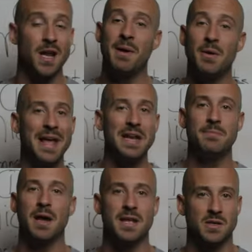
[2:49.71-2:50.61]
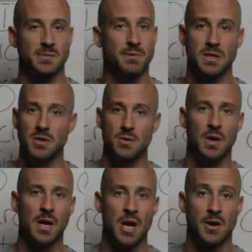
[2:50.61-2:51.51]
not about anybody else but you.
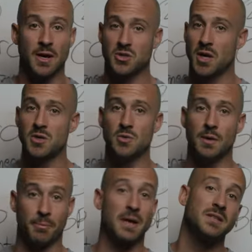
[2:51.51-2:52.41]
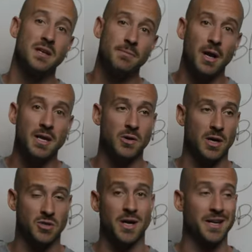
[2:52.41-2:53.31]
You're not trying to impress anybody, you're
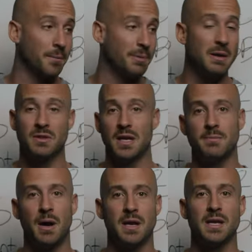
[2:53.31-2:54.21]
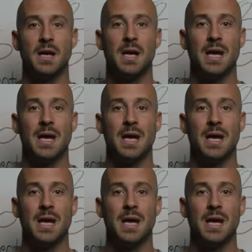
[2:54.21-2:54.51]
not trying to compete with anybody.